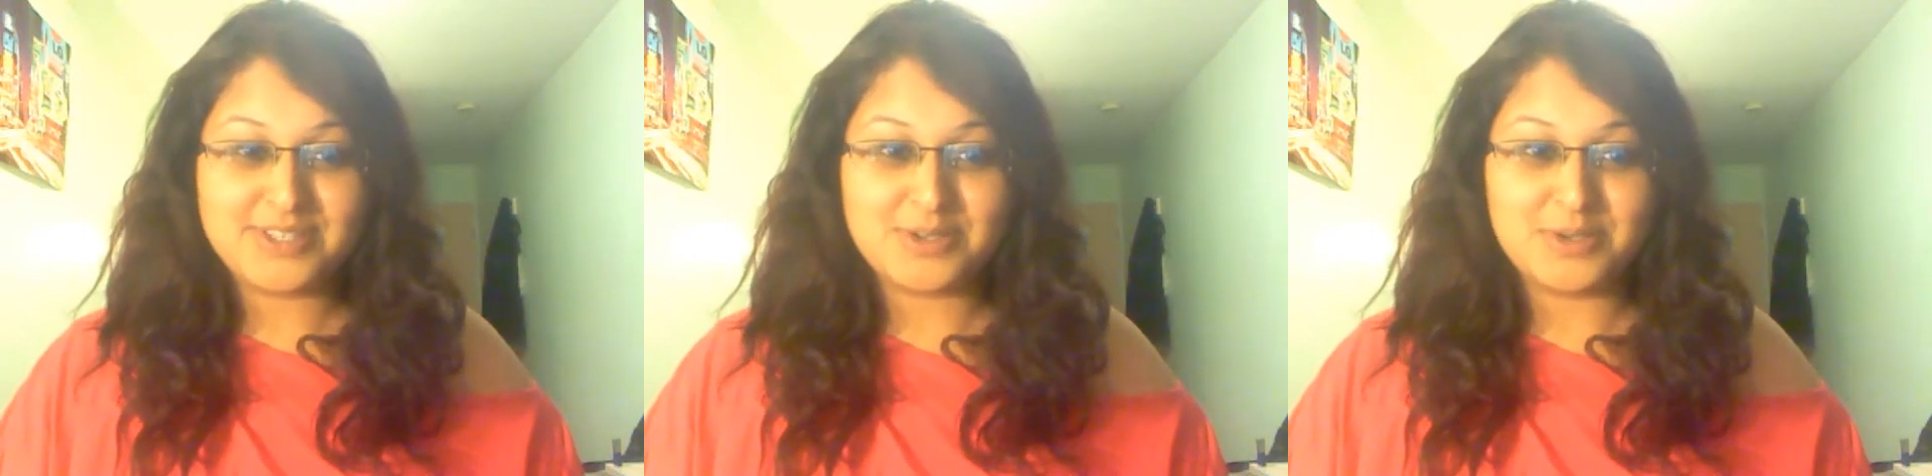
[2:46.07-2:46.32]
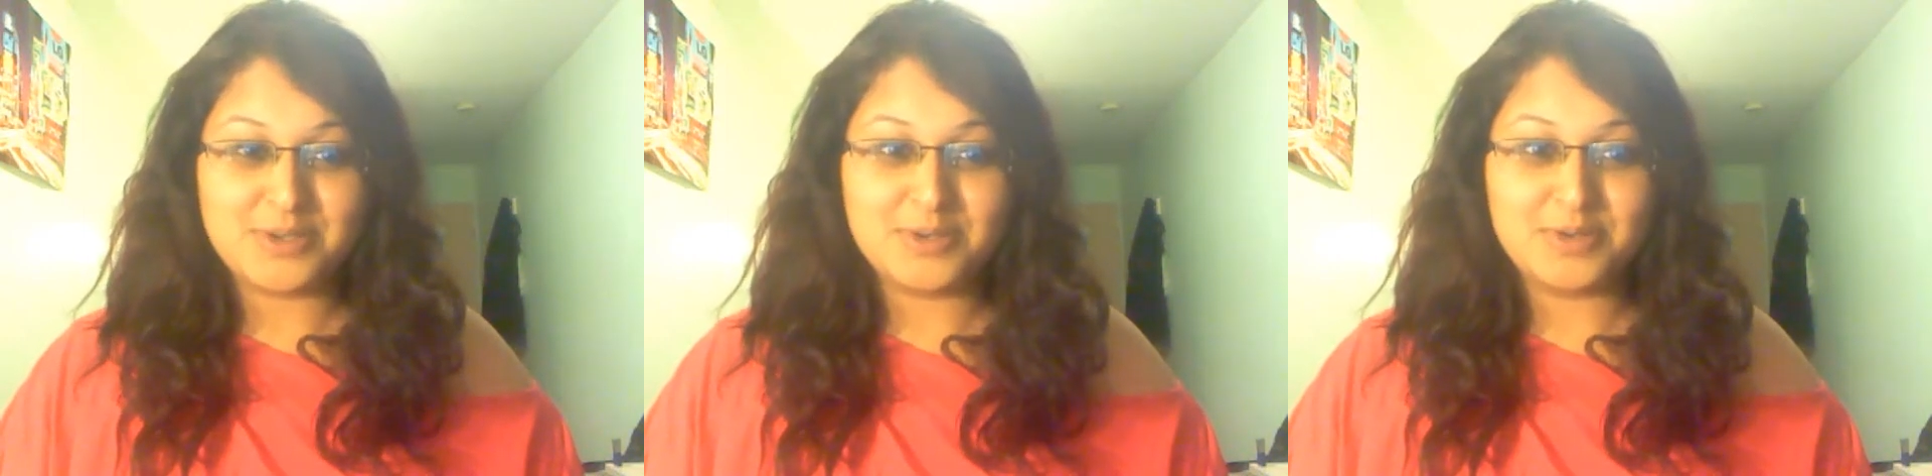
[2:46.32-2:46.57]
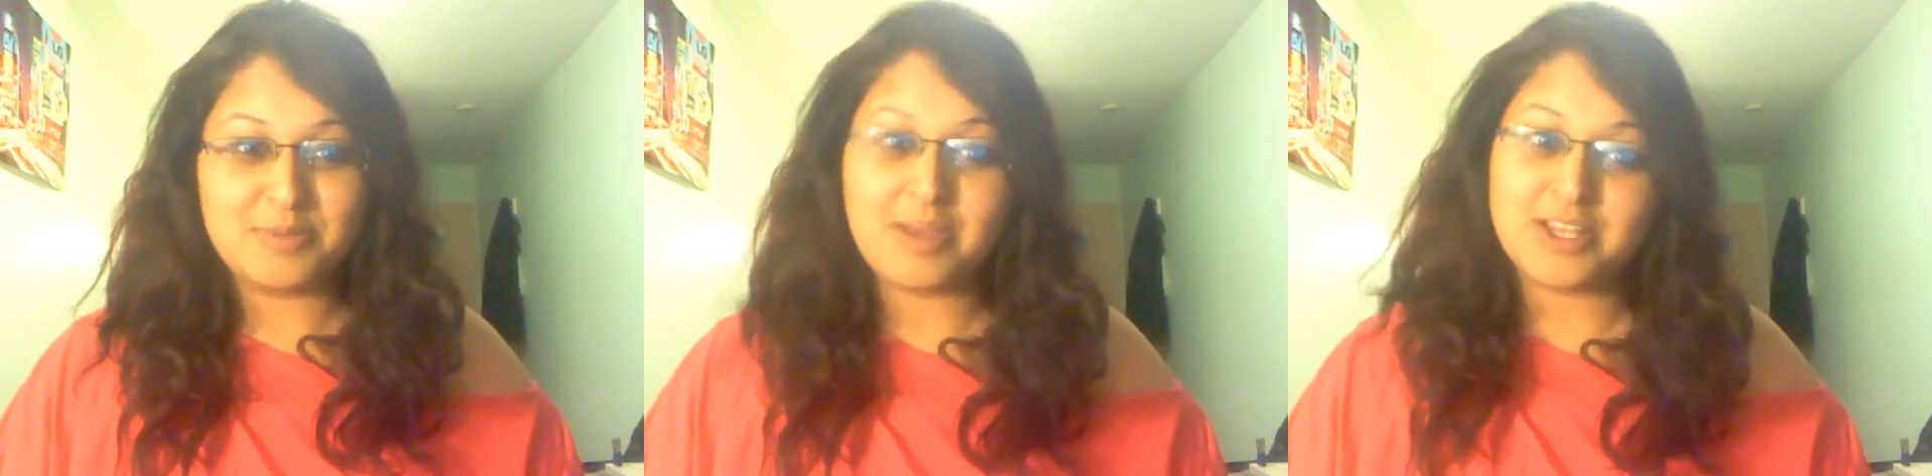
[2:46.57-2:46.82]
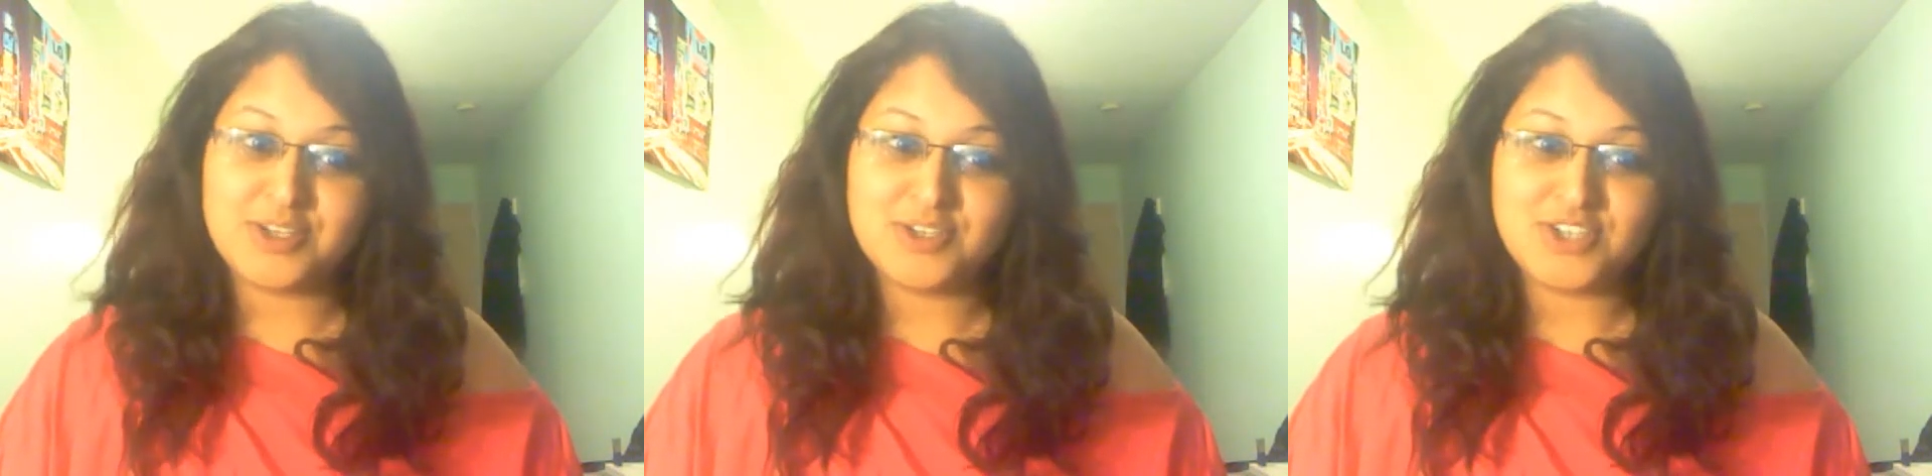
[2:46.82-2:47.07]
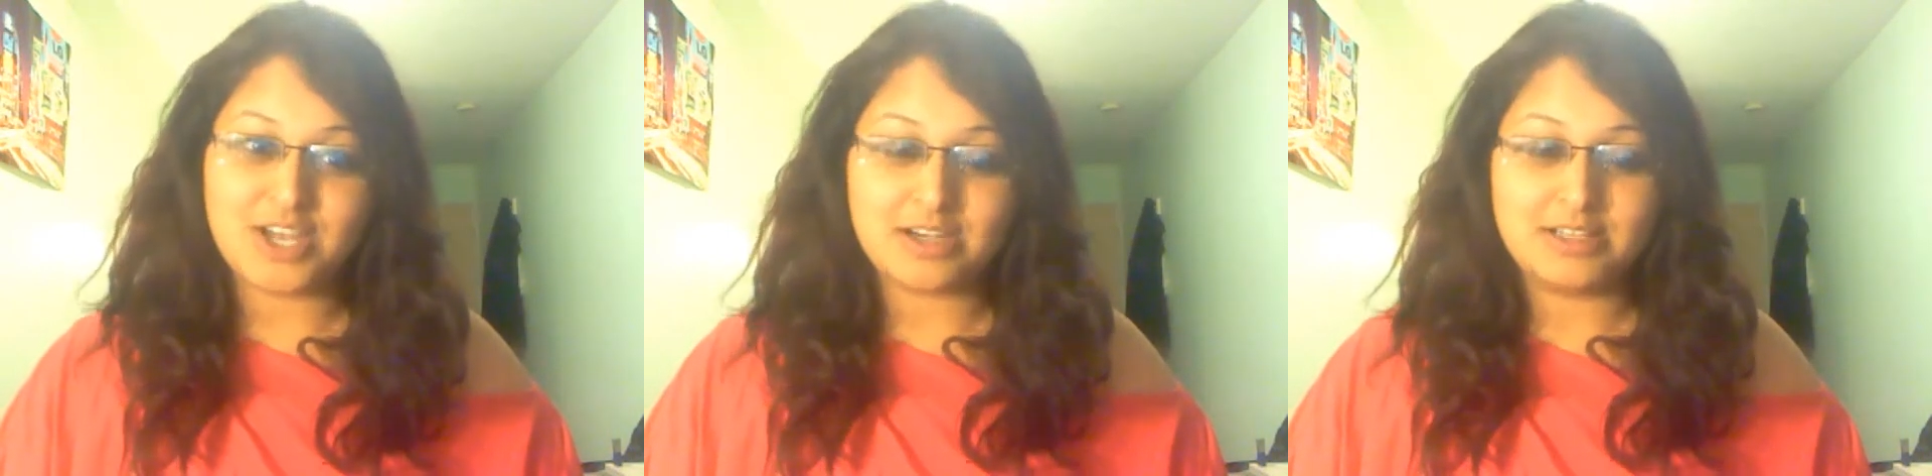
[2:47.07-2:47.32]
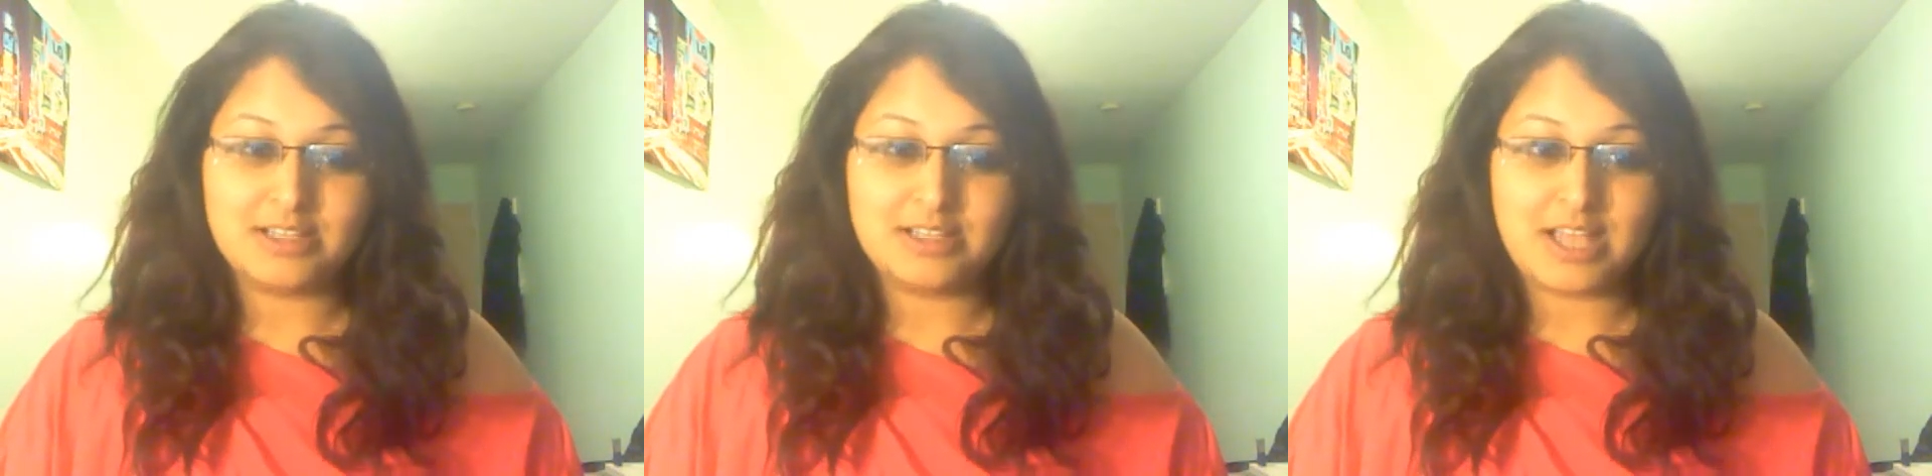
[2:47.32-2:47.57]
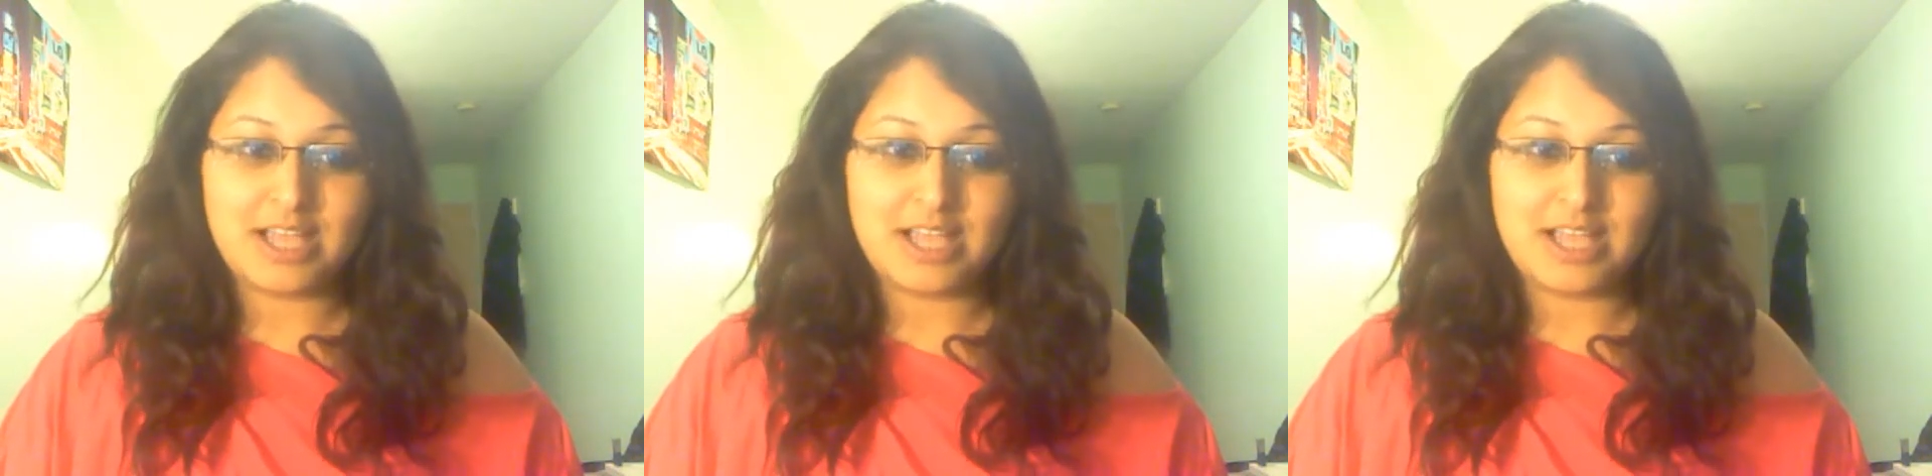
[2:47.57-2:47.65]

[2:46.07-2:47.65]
to my new channel